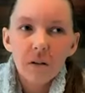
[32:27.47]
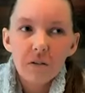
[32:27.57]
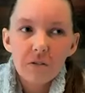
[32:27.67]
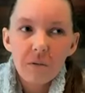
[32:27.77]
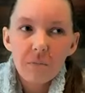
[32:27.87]

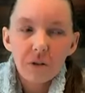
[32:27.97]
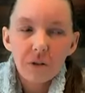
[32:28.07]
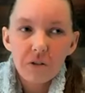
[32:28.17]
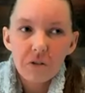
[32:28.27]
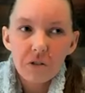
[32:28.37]
some
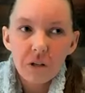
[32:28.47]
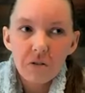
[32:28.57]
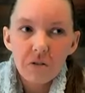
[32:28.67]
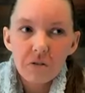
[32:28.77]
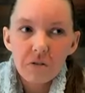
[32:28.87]
builders
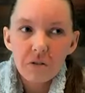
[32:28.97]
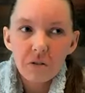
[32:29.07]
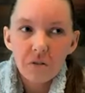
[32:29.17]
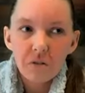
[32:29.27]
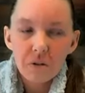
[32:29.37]
chose
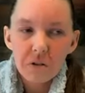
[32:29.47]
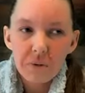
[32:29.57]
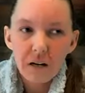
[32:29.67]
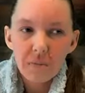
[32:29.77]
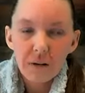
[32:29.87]
to
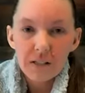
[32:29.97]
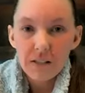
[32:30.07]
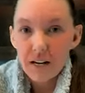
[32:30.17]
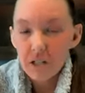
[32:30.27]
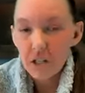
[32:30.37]
respond by
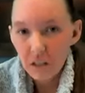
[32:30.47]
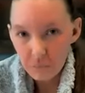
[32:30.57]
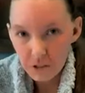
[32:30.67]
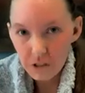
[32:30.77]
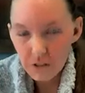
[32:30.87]
slashing
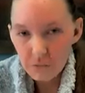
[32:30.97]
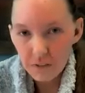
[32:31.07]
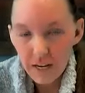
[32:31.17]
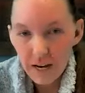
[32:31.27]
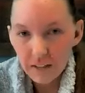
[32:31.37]
commissions when
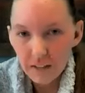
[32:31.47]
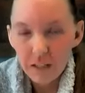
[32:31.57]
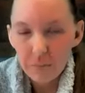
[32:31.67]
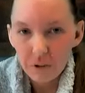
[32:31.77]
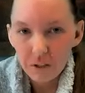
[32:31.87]
they had the
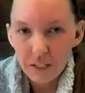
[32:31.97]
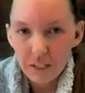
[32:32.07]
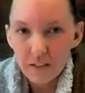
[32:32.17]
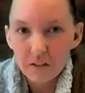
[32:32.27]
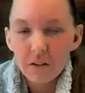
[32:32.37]
upper
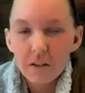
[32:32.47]
hand,